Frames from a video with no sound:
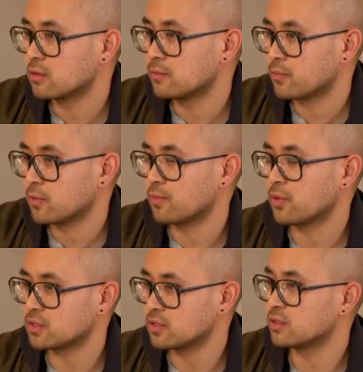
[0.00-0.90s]
her
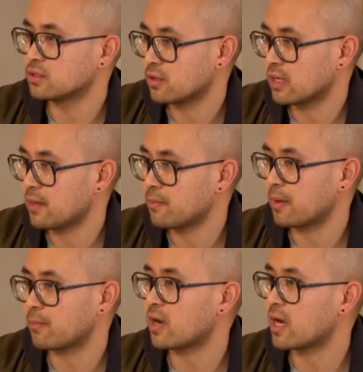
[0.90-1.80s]
personal story, by
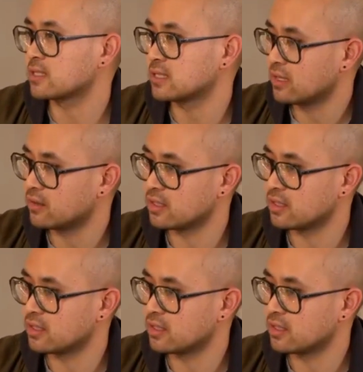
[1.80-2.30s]
proxy in this